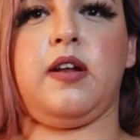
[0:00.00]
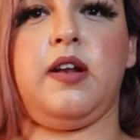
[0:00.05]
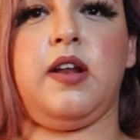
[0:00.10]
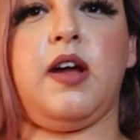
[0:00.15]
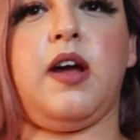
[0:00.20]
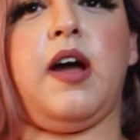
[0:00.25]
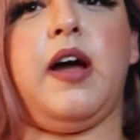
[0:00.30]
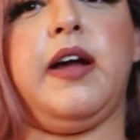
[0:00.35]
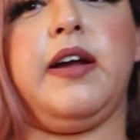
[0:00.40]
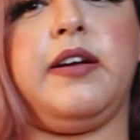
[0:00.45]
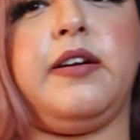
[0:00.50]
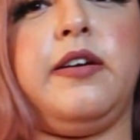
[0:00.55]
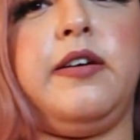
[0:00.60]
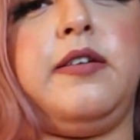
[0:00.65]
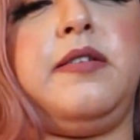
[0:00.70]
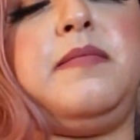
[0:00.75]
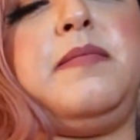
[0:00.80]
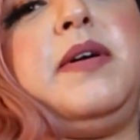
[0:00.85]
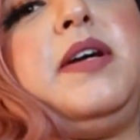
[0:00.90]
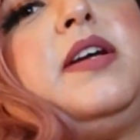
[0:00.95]
not
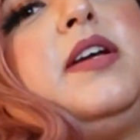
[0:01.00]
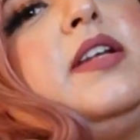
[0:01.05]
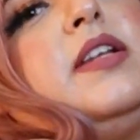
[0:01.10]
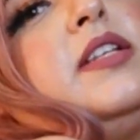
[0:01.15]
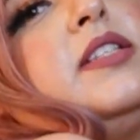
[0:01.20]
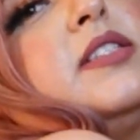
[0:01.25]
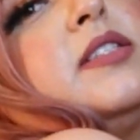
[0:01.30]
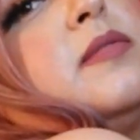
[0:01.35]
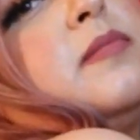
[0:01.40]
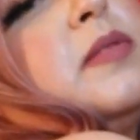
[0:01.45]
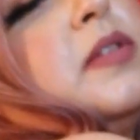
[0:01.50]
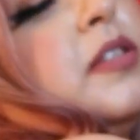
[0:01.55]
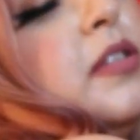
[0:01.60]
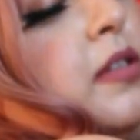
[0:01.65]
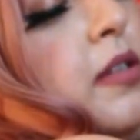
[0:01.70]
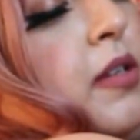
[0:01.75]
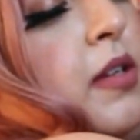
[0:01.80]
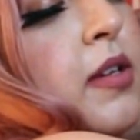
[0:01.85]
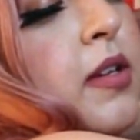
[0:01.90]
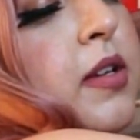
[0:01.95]
ironed, but it needs to
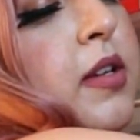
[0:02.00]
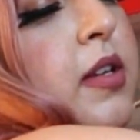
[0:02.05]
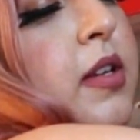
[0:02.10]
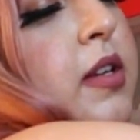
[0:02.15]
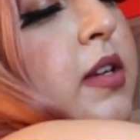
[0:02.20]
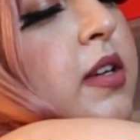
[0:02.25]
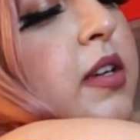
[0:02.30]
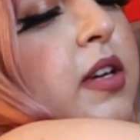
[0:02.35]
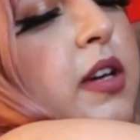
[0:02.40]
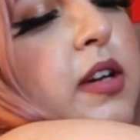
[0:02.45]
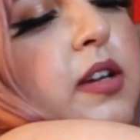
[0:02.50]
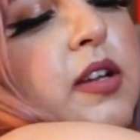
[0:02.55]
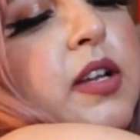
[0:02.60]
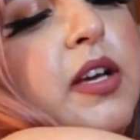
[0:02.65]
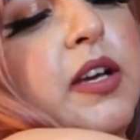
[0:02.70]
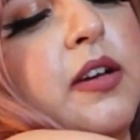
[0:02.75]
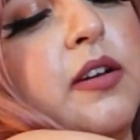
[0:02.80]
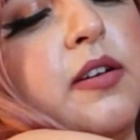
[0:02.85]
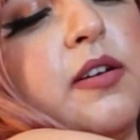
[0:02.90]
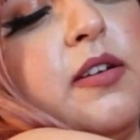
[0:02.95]
be, yeah,
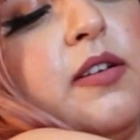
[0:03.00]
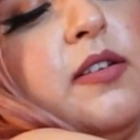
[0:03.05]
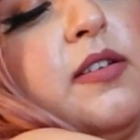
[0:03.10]
like,